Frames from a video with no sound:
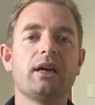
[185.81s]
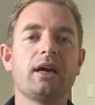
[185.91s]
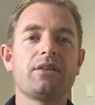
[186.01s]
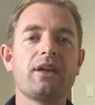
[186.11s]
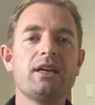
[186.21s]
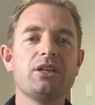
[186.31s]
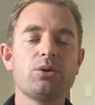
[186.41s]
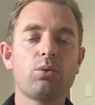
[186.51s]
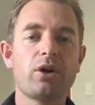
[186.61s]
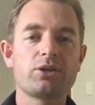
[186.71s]
The
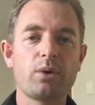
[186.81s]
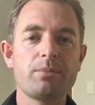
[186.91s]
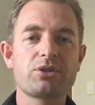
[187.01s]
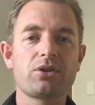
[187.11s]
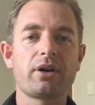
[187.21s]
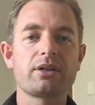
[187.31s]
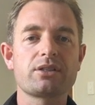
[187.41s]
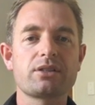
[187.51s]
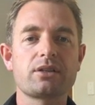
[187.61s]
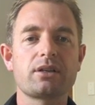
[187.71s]
EnergyWise
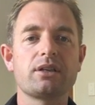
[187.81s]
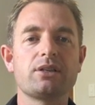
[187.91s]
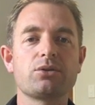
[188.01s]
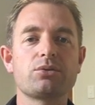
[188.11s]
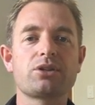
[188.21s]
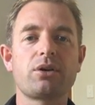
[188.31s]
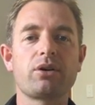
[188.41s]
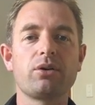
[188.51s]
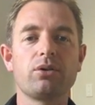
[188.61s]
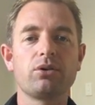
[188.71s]
website is also
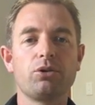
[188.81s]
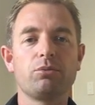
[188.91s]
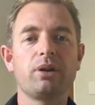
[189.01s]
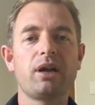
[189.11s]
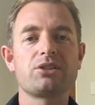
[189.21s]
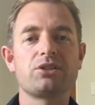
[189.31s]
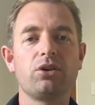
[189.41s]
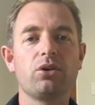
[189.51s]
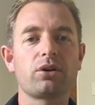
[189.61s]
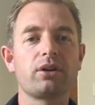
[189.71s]
a good place to
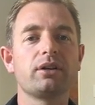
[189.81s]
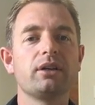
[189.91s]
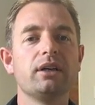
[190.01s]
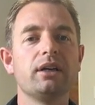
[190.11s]
look.